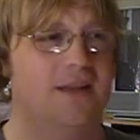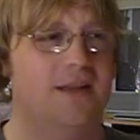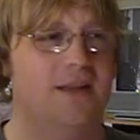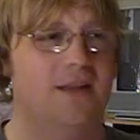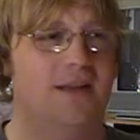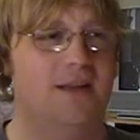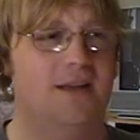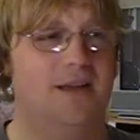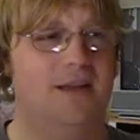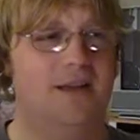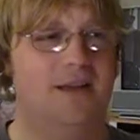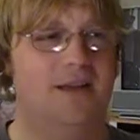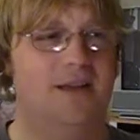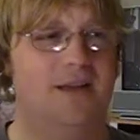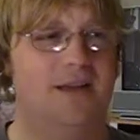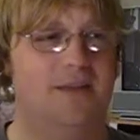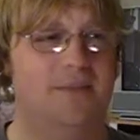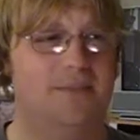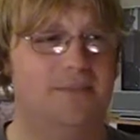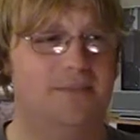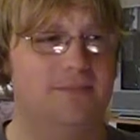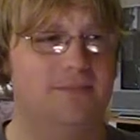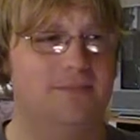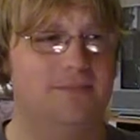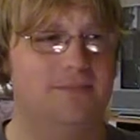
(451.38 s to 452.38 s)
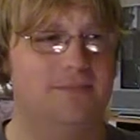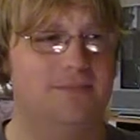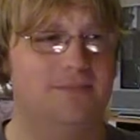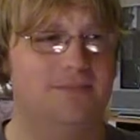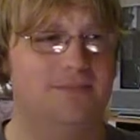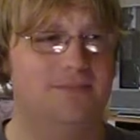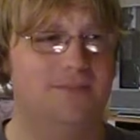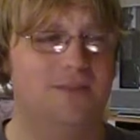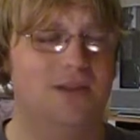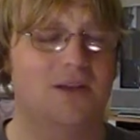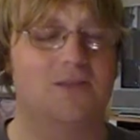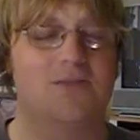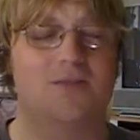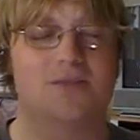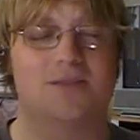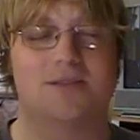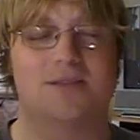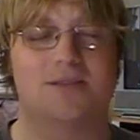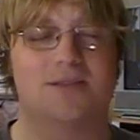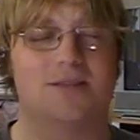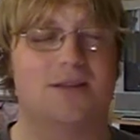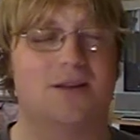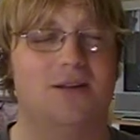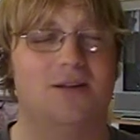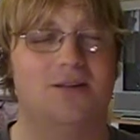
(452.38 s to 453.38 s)
Of course,
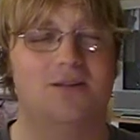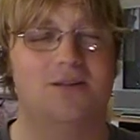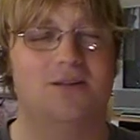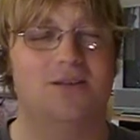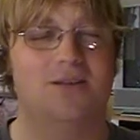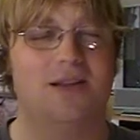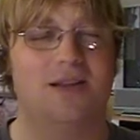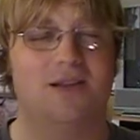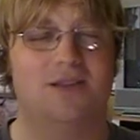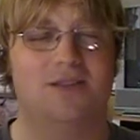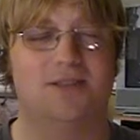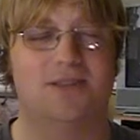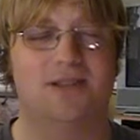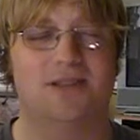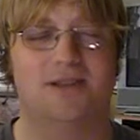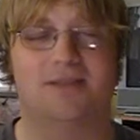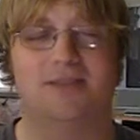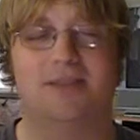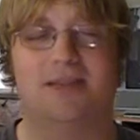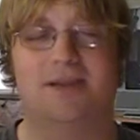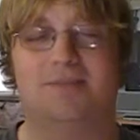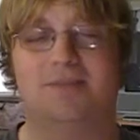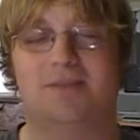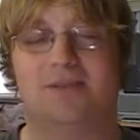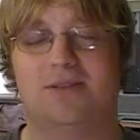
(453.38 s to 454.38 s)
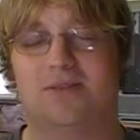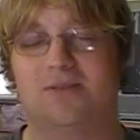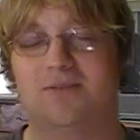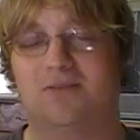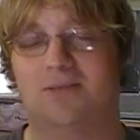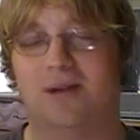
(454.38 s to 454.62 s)
this all could change next episode.